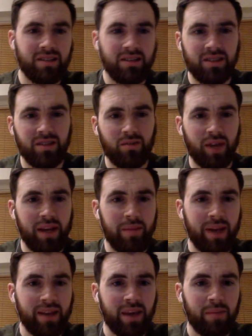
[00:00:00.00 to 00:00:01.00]
does it really
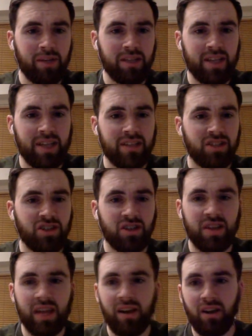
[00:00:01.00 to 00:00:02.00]
make that much sense?
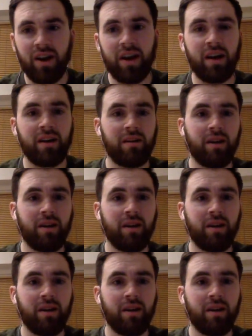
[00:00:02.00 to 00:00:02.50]
Should they look at,